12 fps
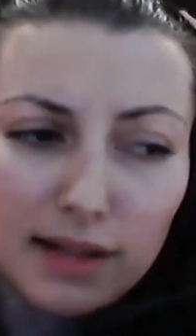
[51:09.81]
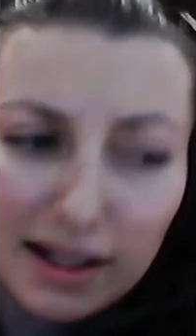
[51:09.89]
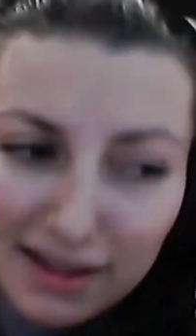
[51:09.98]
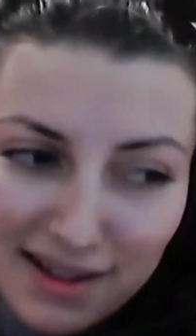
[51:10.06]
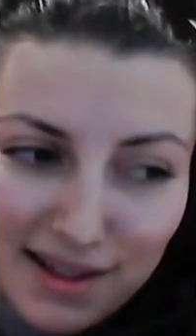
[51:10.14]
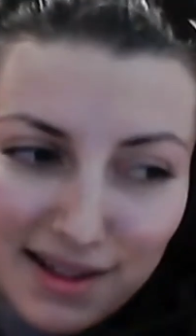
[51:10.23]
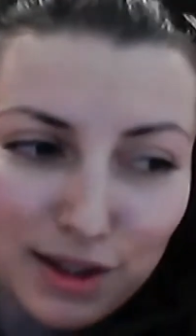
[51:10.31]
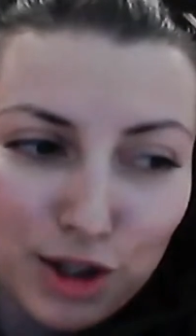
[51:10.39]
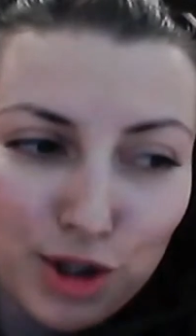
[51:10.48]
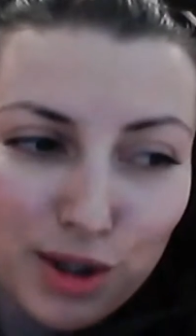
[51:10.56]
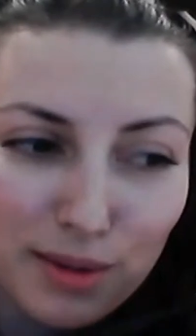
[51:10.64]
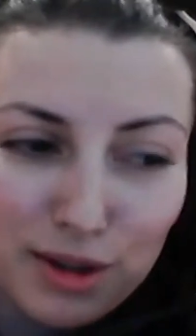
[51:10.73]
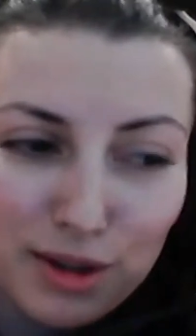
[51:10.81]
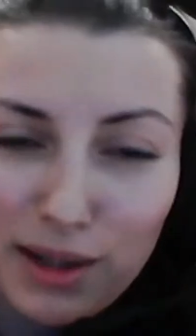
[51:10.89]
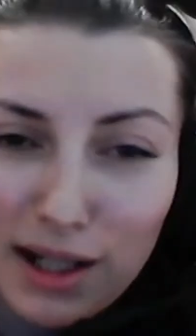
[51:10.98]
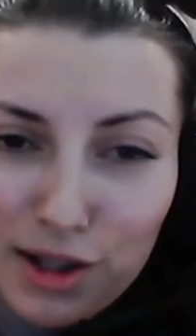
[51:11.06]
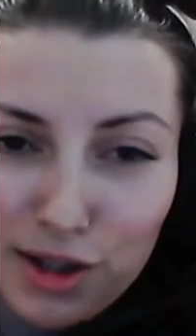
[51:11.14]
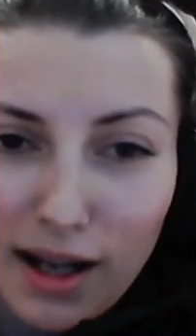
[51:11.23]
that is the Digital
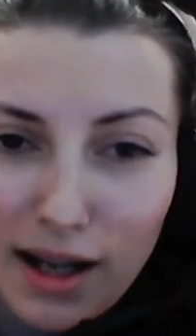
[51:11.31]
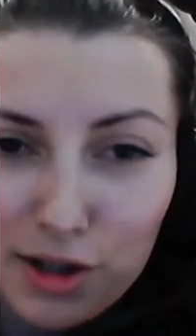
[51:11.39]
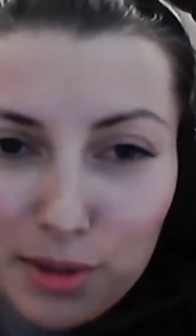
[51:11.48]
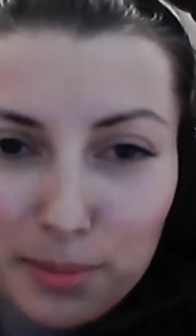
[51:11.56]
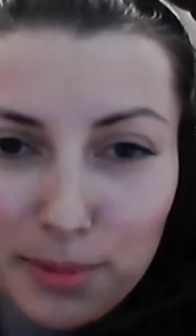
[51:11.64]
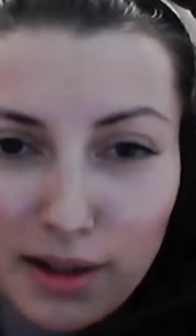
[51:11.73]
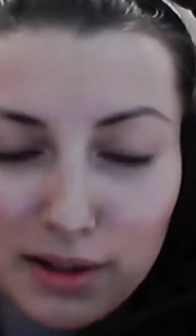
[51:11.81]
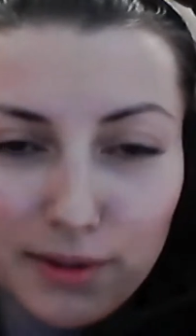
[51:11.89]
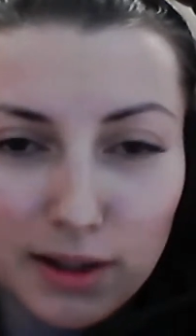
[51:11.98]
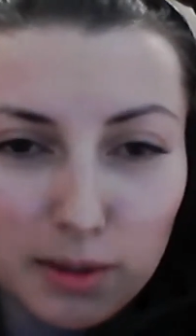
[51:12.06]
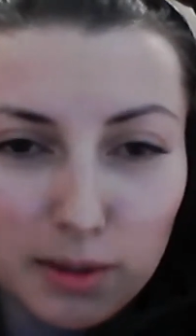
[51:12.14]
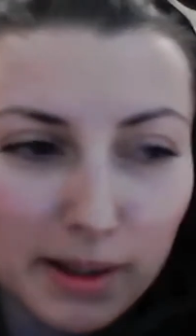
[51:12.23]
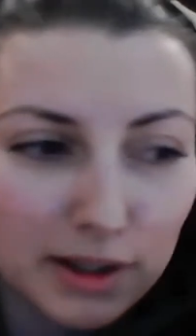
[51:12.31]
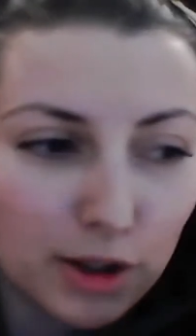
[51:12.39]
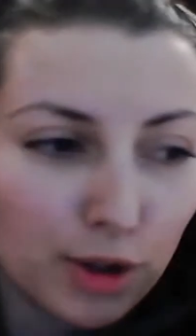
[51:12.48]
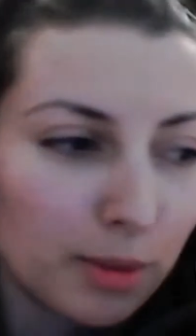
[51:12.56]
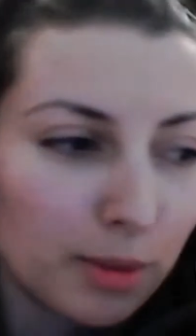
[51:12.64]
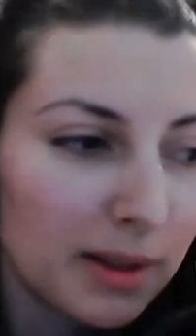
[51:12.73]
Education Action Plan developed by the
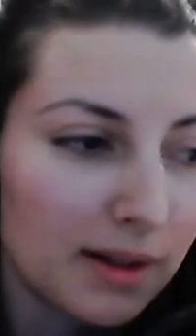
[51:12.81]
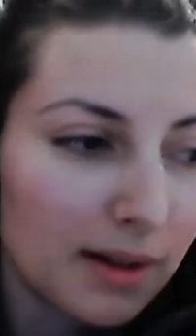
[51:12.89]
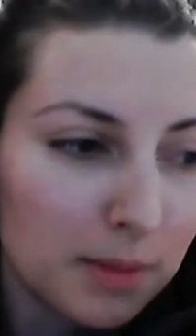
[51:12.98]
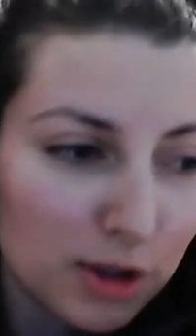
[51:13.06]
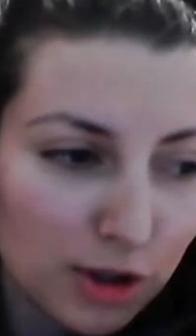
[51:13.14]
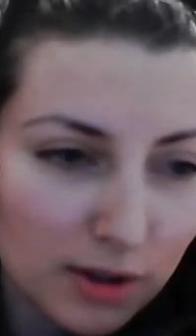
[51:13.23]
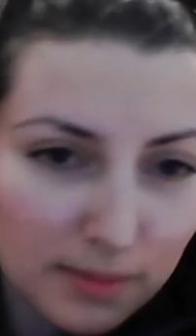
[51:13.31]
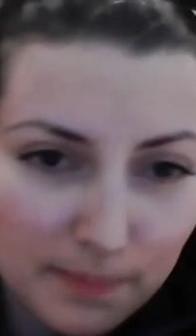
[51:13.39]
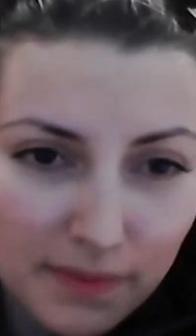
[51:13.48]
European Commission.